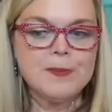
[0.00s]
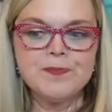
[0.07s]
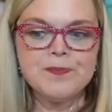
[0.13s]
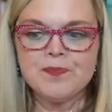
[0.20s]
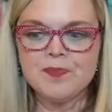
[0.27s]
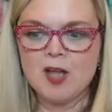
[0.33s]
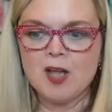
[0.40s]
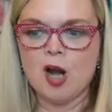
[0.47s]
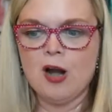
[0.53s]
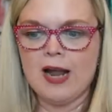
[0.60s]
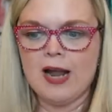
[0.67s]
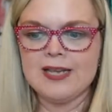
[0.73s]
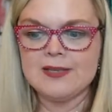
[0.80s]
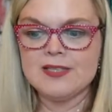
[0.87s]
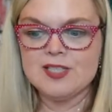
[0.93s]
All
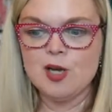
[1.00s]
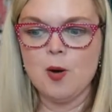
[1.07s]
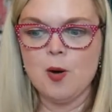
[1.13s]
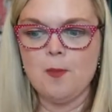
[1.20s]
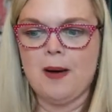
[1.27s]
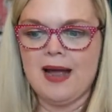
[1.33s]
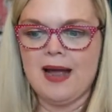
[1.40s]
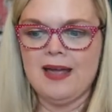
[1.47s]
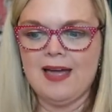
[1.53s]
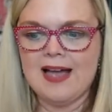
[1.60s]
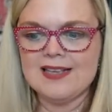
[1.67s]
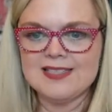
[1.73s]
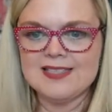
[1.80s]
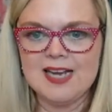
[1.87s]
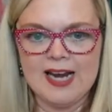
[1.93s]
right. So my last
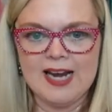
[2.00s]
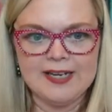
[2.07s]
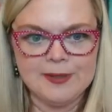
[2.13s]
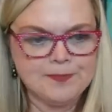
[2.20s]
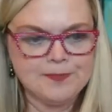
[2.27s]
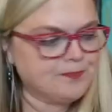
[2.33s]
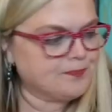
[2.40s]
item